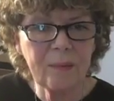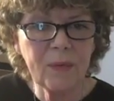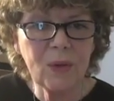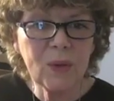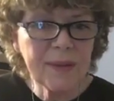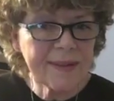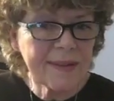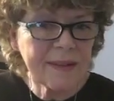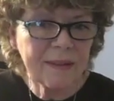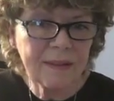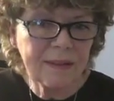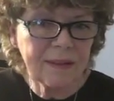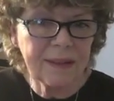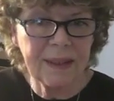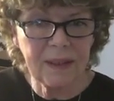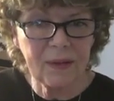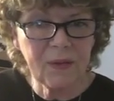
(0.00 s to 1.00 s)

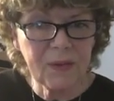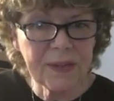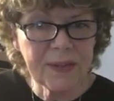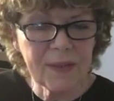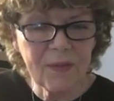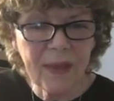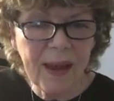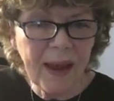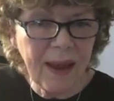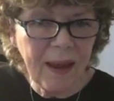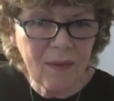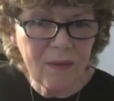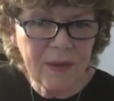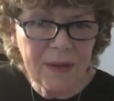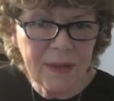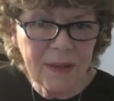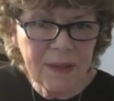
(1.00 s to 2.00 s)
musical gifts, if they
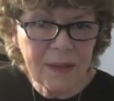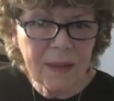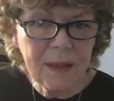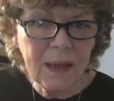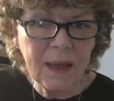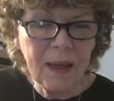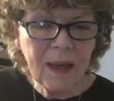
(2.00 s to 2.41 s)
have any,